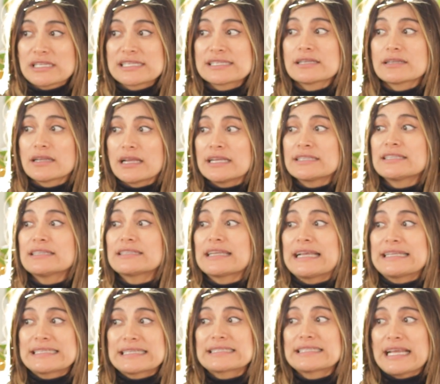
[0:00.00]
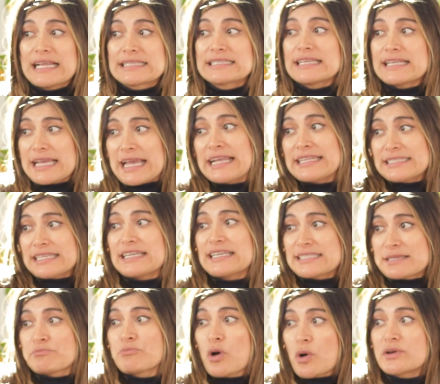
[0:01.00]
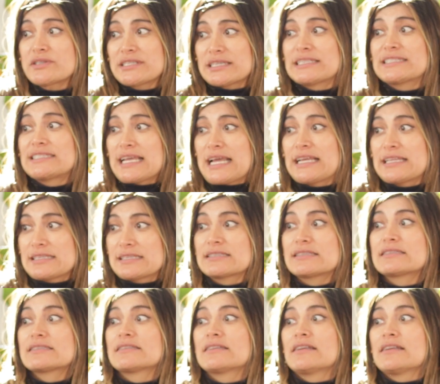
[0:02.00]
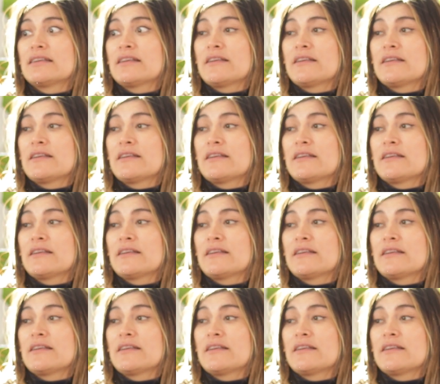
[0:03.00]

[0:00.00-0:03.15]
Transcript: It's his most intense